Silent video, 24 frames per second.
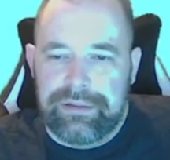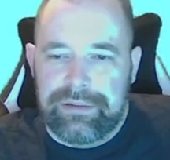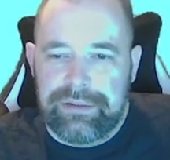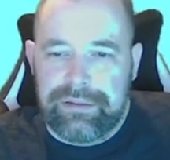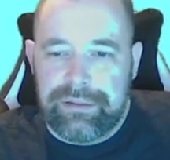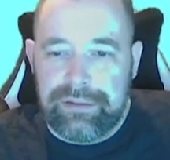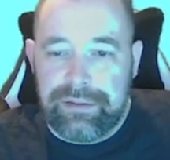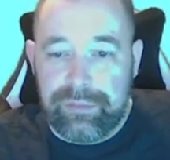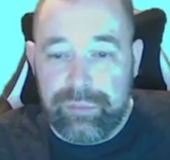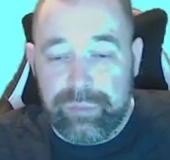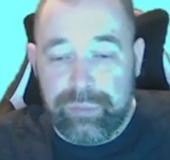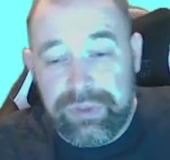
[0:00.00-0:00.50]

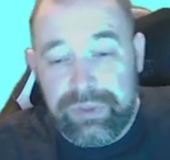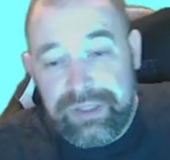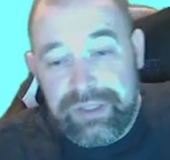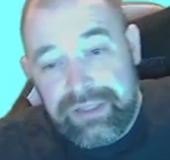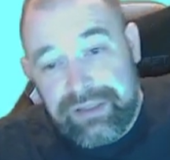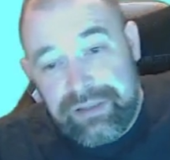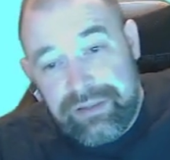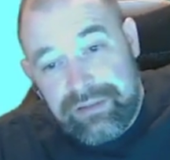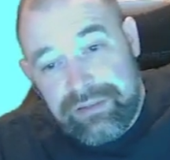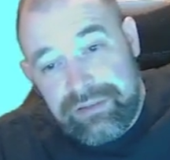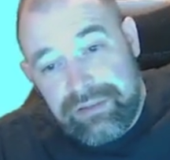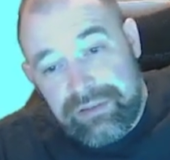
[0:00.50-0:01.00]

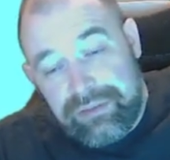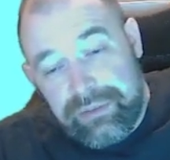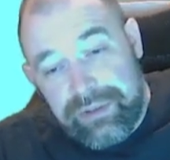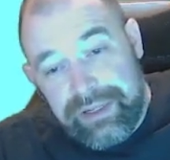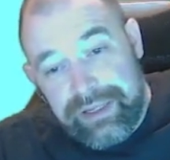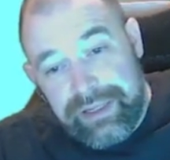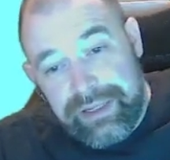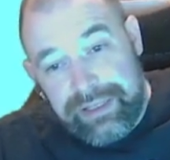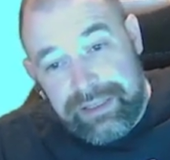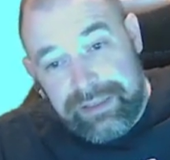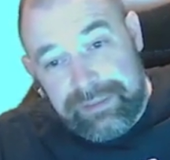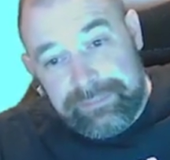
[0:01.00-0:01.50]
complete the
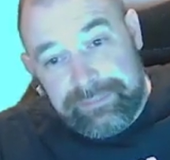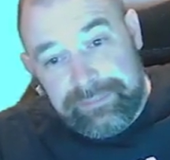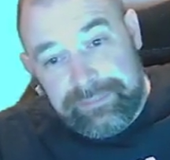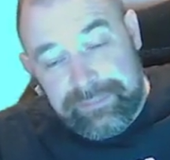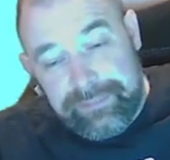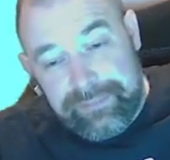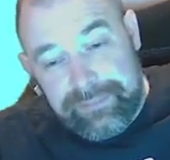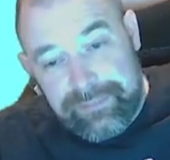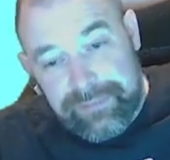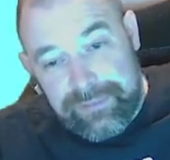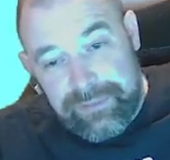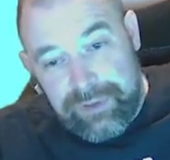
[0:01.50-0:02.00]
square.
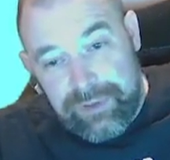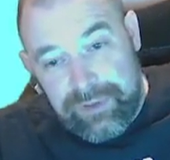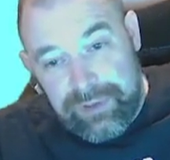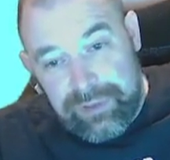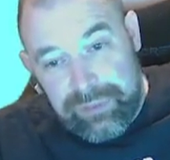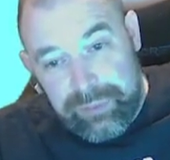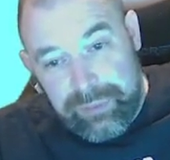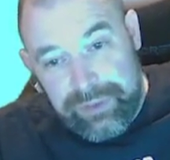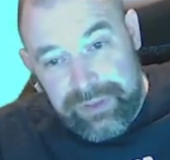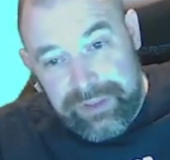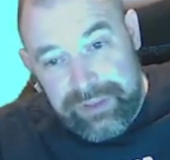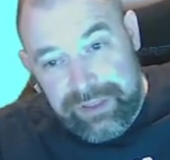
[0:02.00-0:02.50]
It's going to
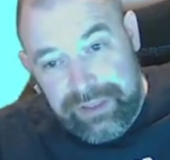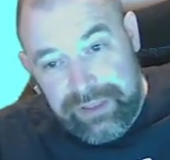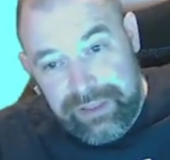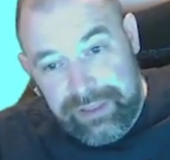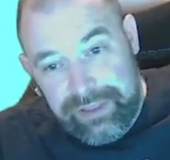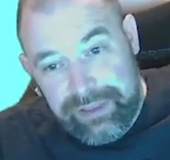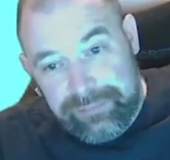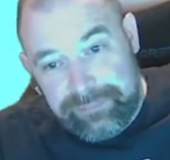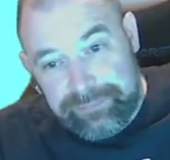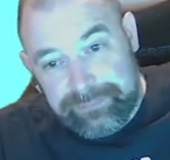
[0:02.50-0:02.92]
be